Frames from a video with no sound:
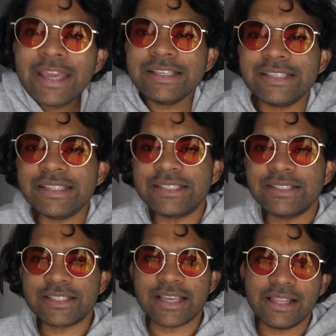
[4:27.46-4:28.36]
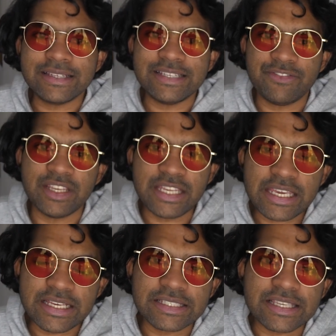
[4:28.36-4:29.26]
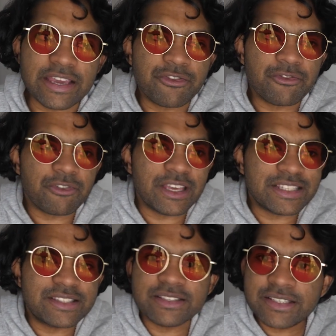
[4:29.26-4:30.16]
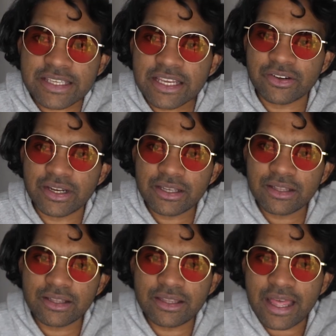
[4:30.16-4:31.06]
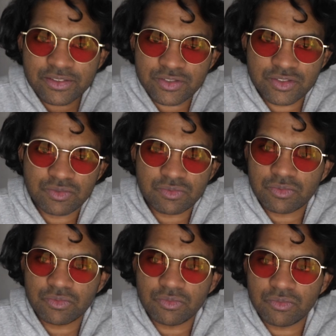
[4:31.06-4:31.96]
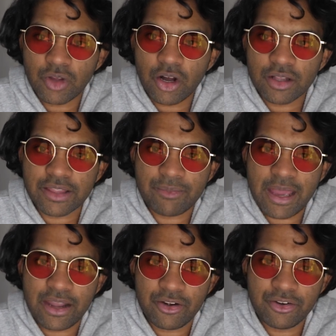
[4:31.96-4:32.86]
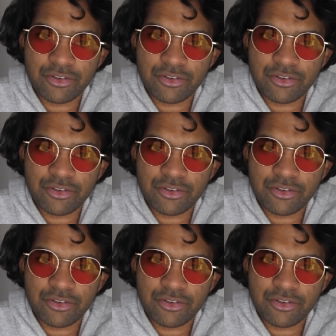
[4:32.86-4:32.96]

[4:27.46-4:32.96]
is he still selling DVDs if it's the secret that's all that matters?